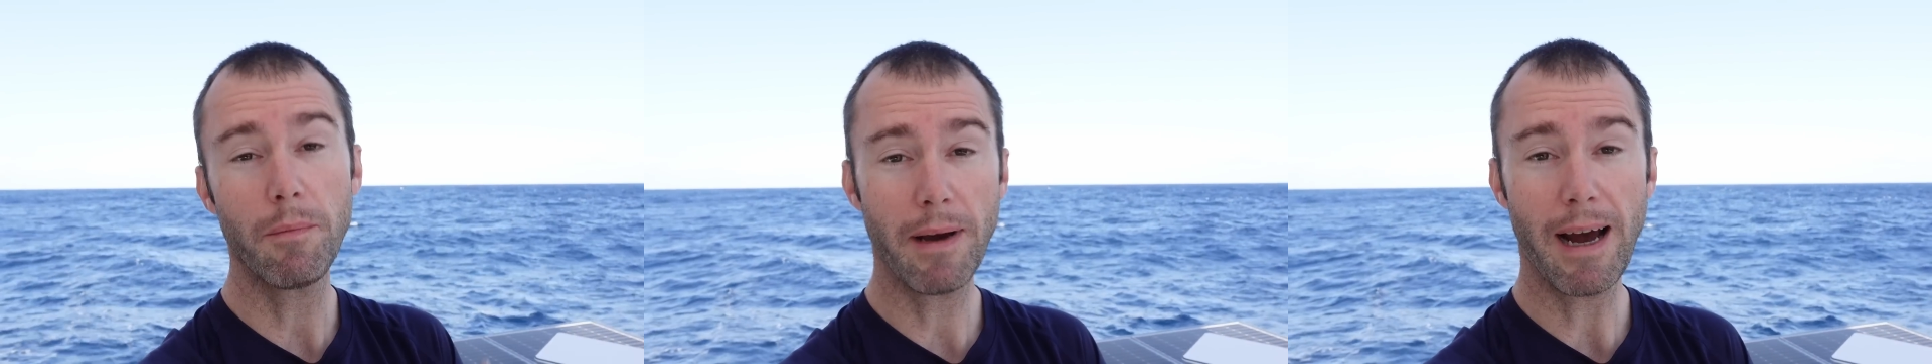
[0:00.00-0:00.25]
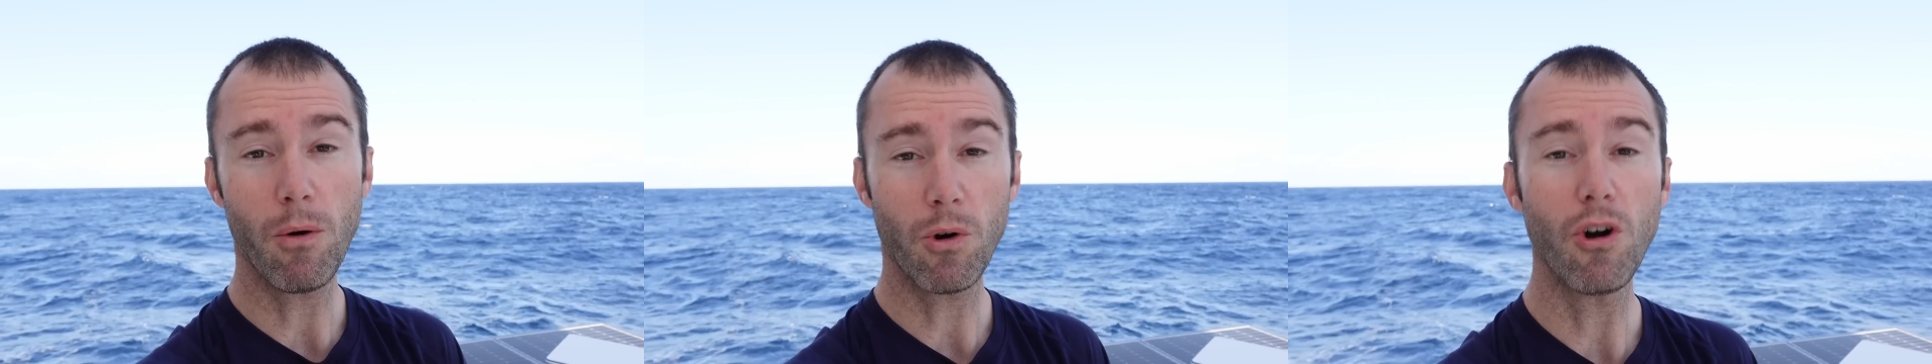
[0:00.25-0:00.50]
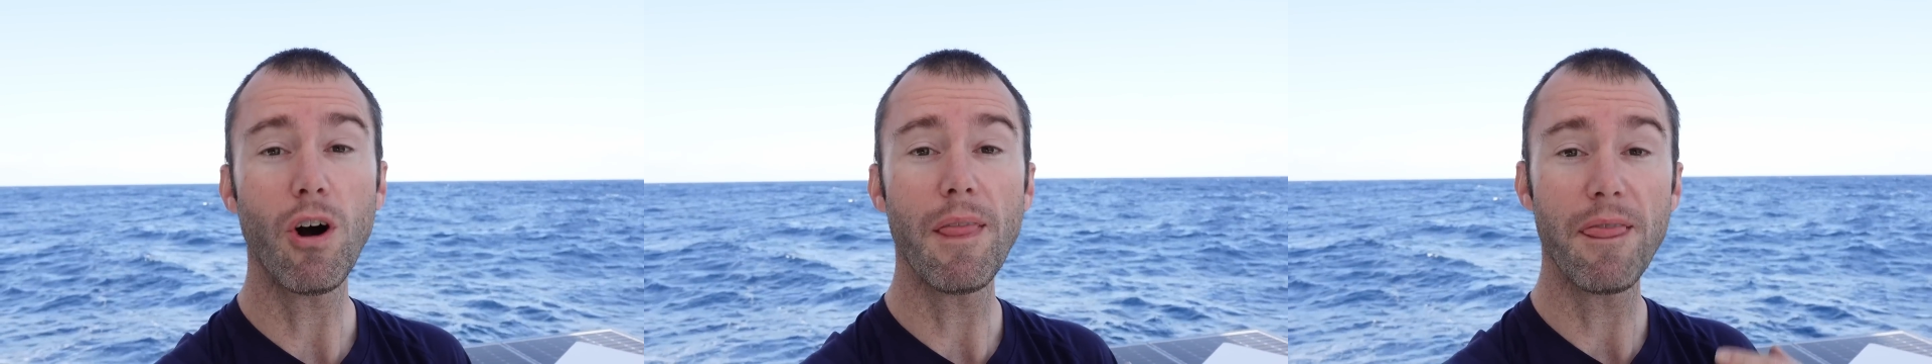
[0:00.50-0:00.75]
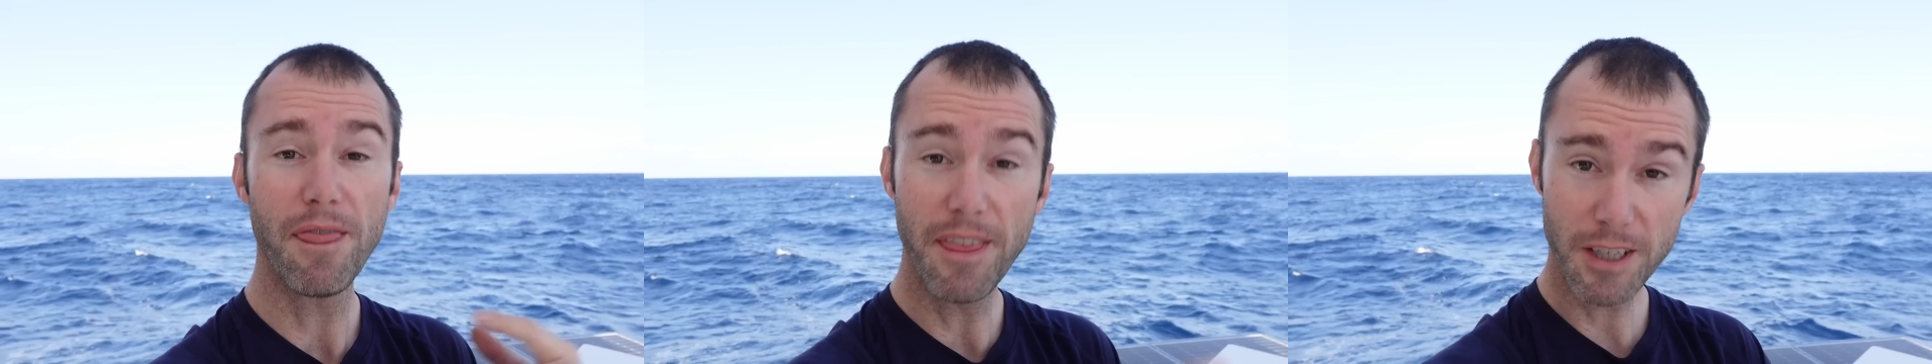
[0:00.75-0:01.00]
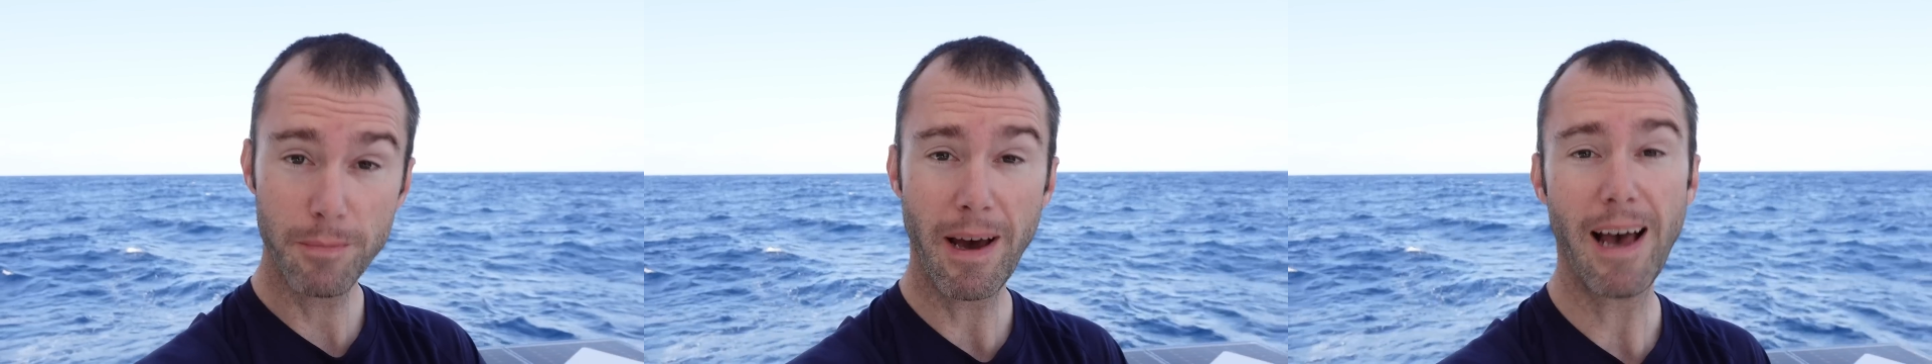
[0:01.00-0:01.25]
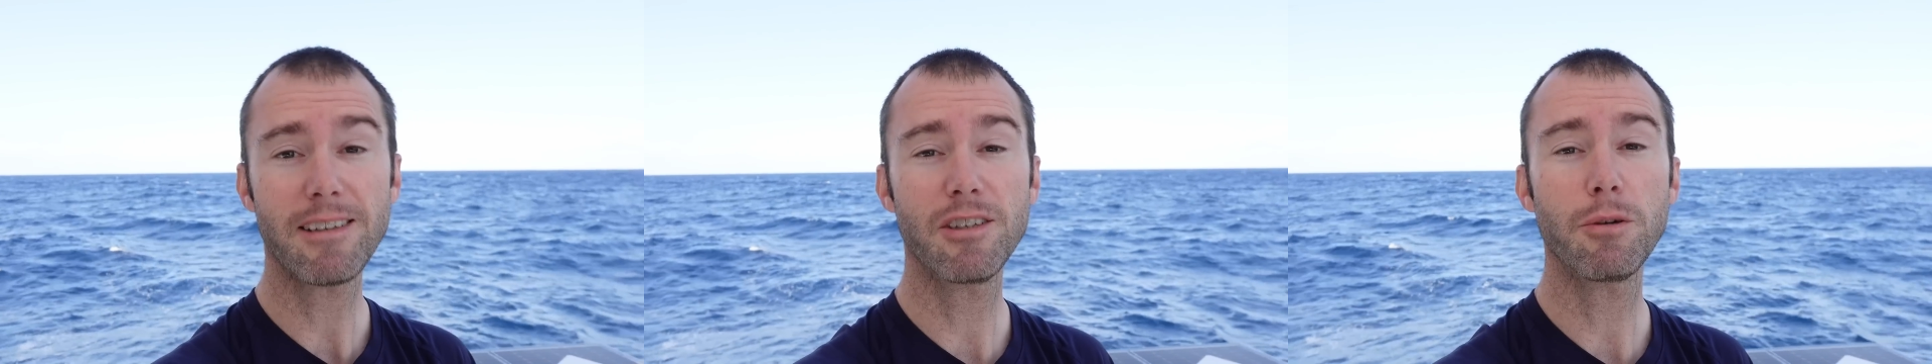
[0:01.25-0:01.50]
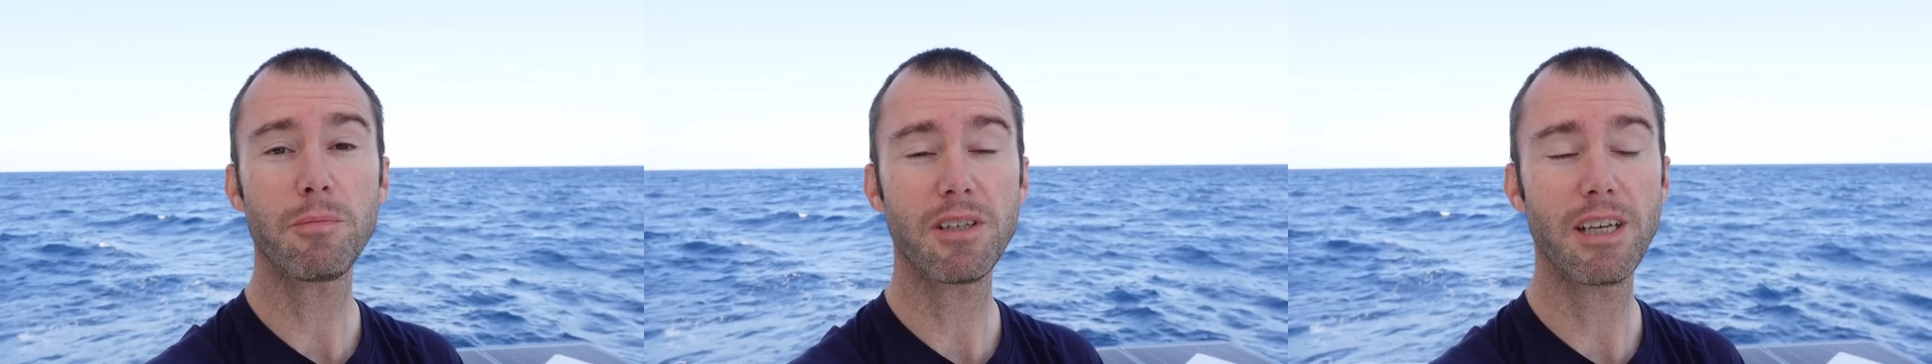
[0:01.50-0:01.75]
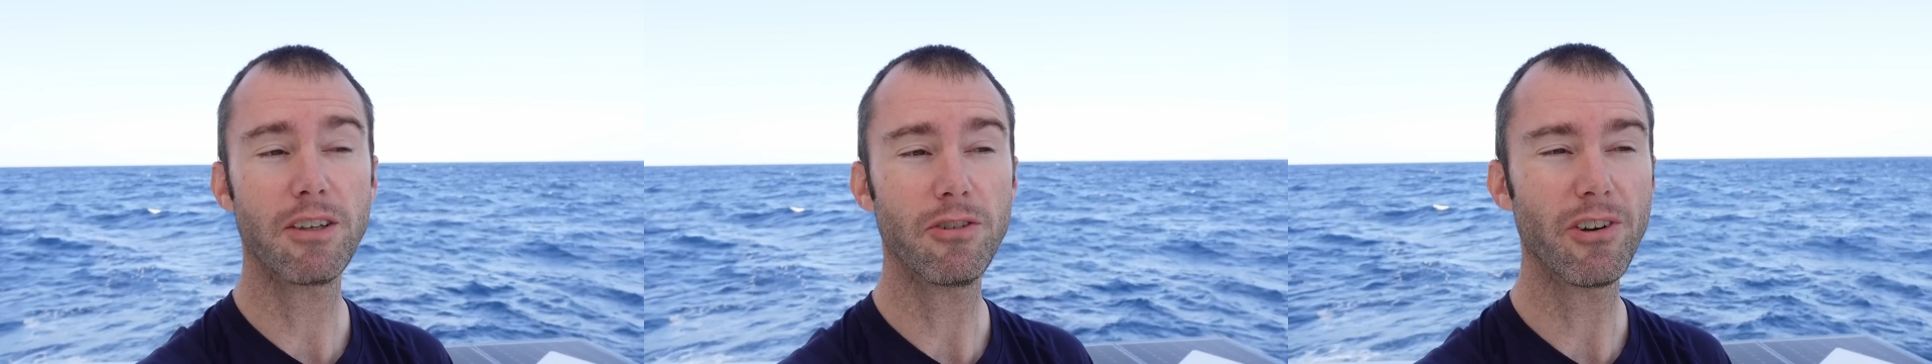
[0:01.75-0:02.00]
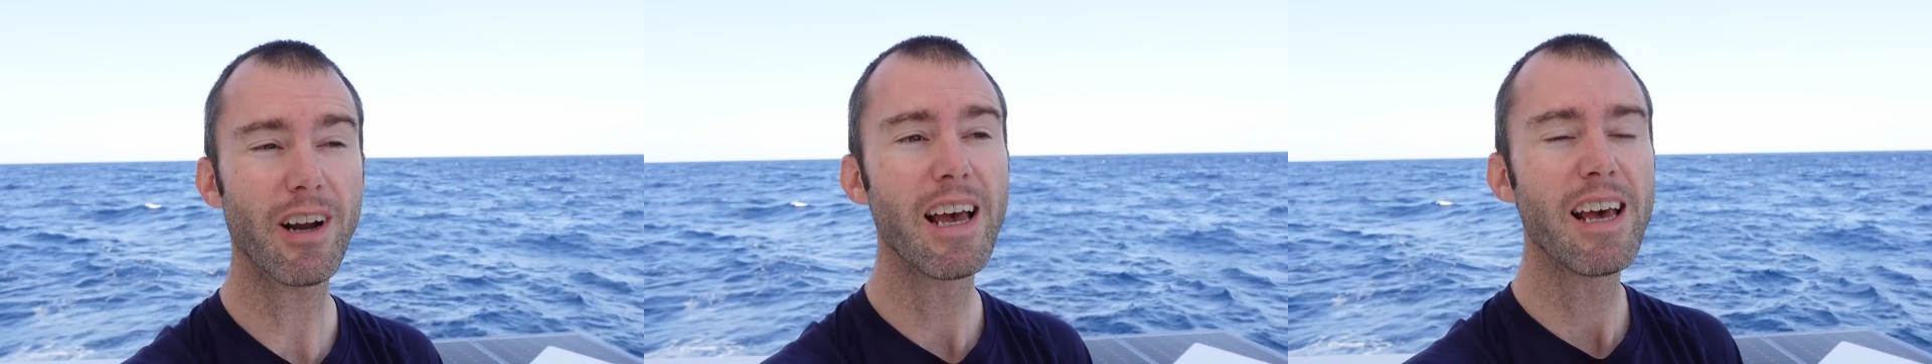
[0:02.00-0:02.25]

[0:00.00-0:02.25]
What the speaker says: power on this passage in particular